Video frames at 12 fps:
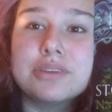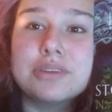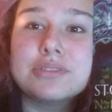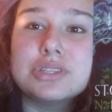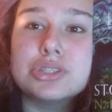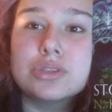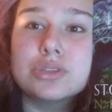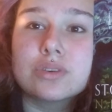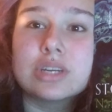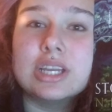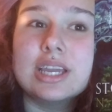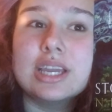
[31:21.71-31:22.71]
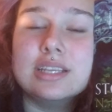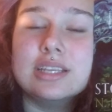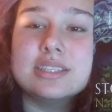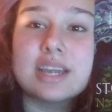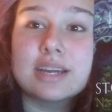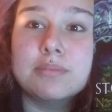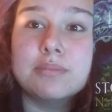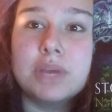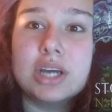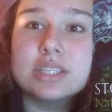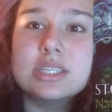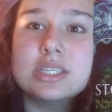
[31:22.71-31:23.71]
of the story in second
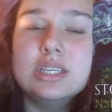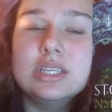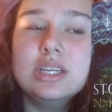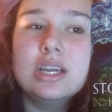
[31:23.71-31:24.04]
person.